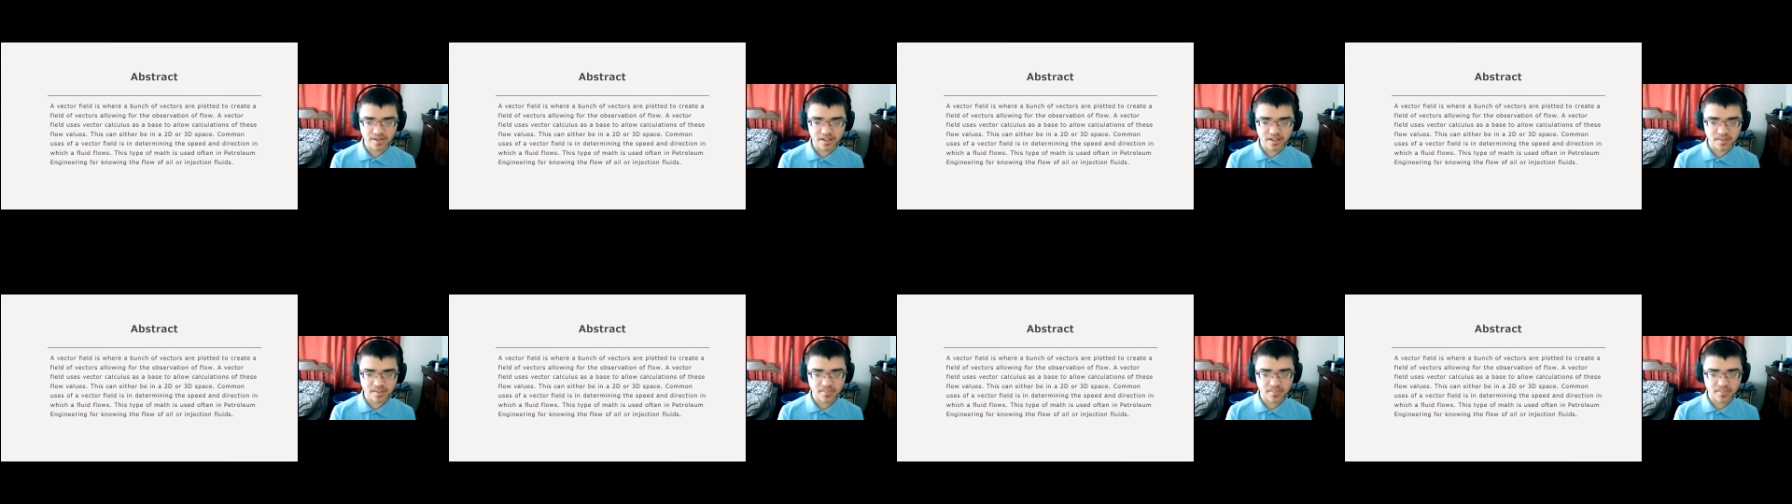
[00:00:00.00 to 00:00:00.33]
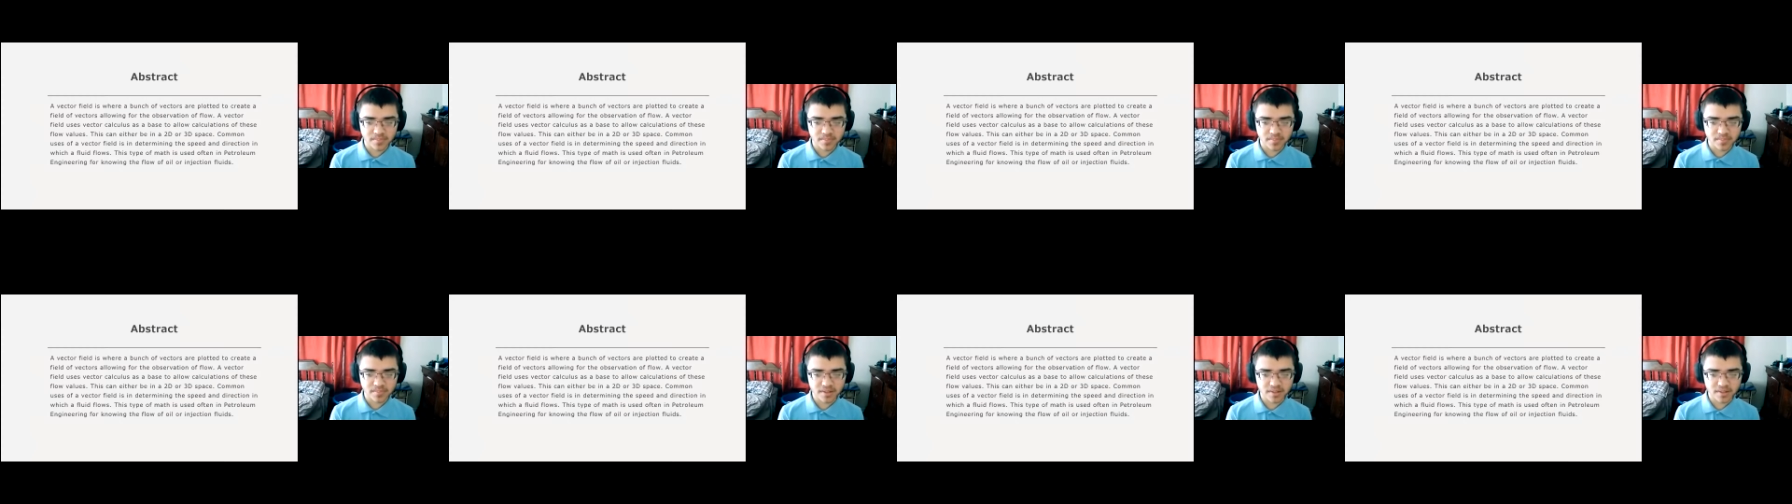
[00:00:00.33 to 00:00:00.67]
the
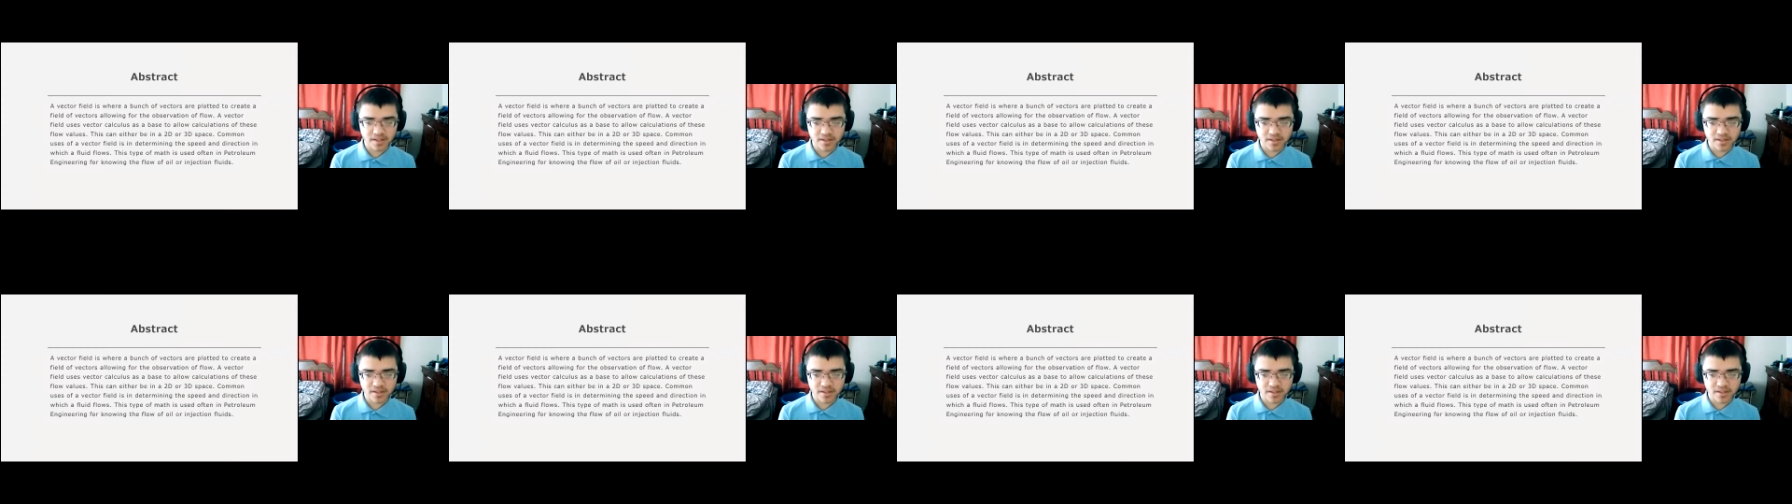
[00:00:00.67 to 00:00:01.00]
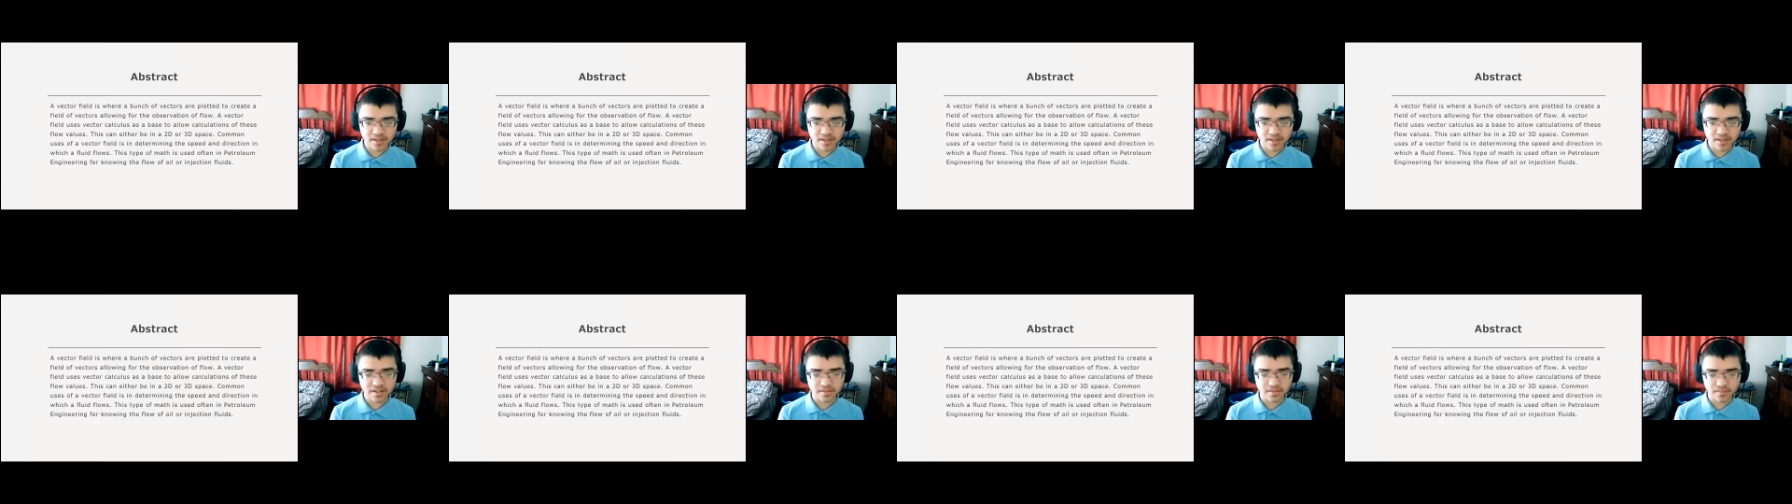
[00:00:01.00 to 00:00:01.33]
speed and
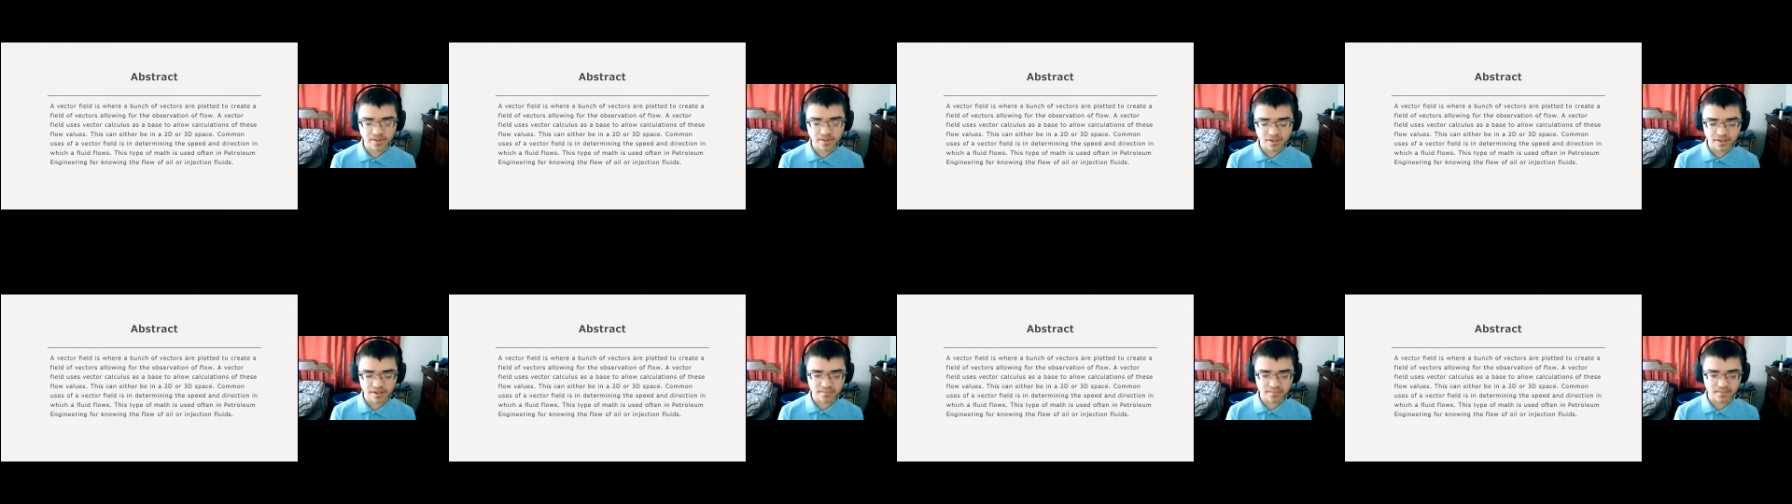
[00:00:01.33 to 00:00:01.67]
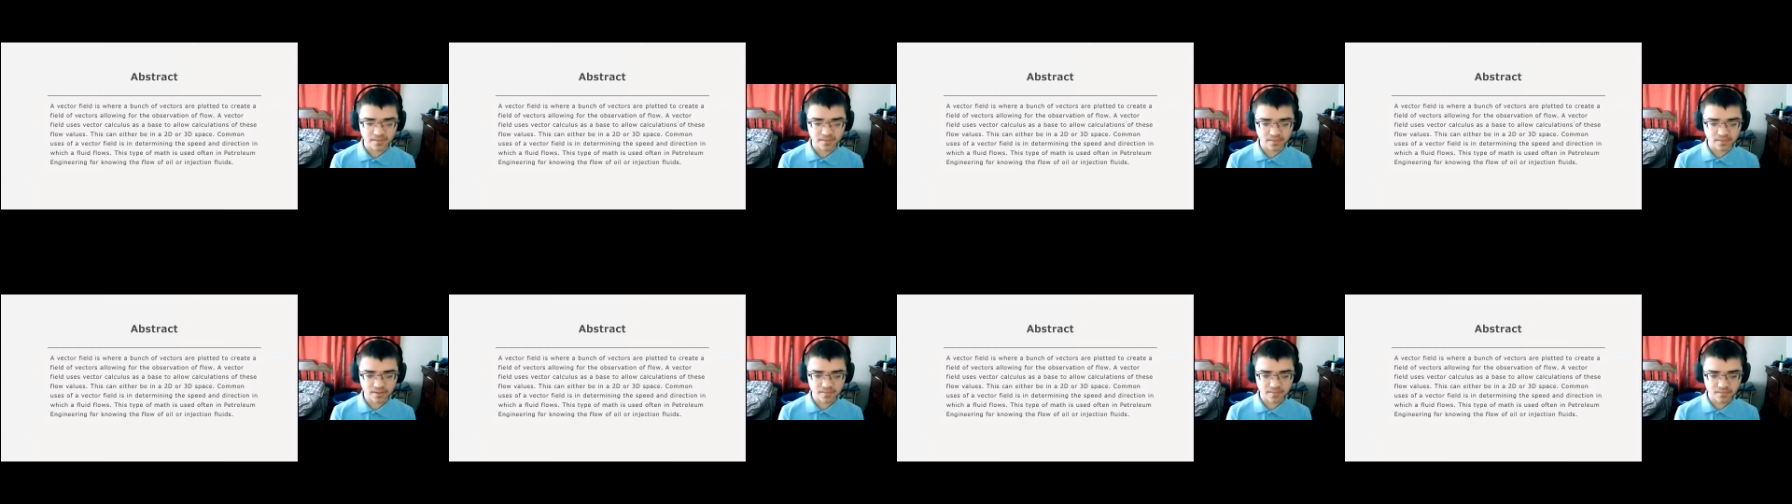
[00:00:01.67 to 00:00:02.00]
direction in which a
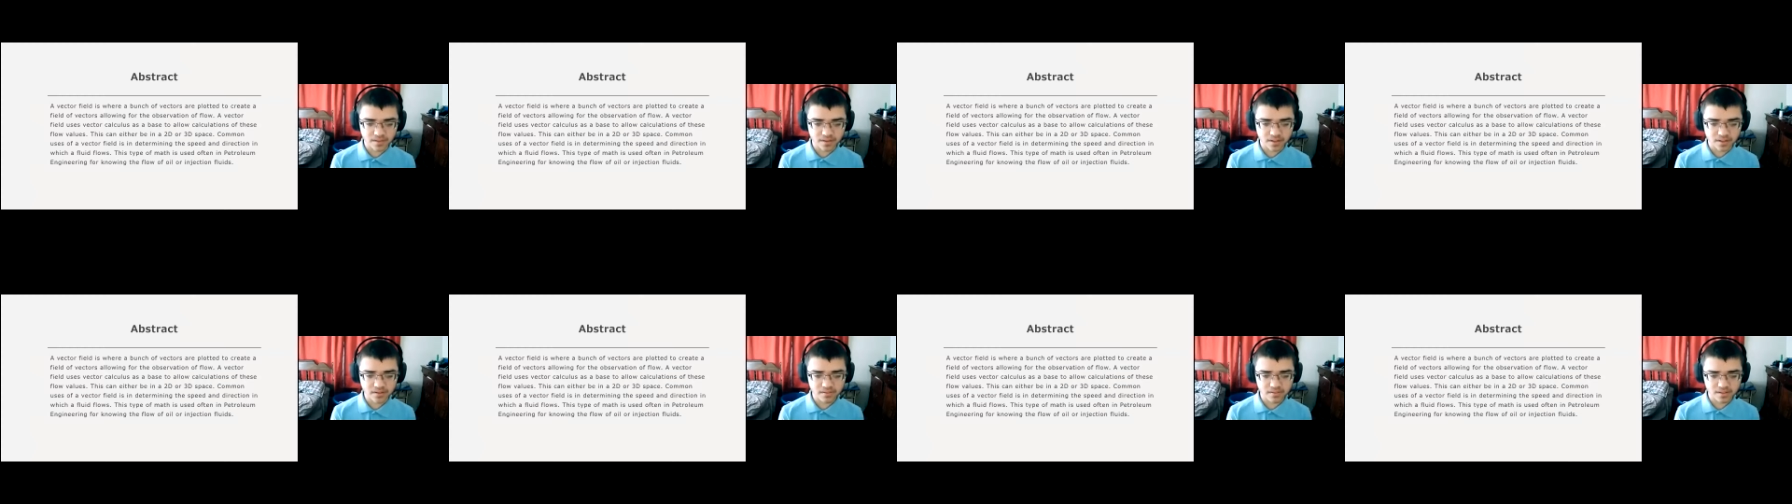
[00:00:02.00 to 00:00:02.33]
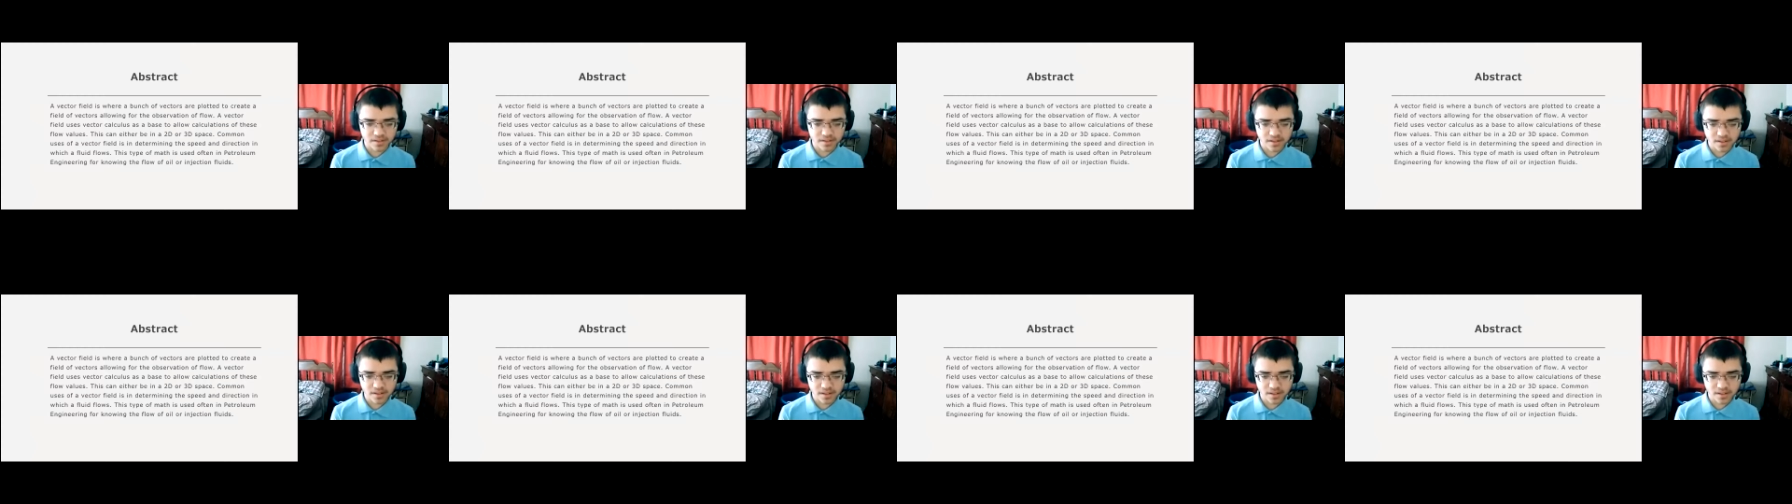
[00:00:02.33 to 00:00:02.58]
fluid flows.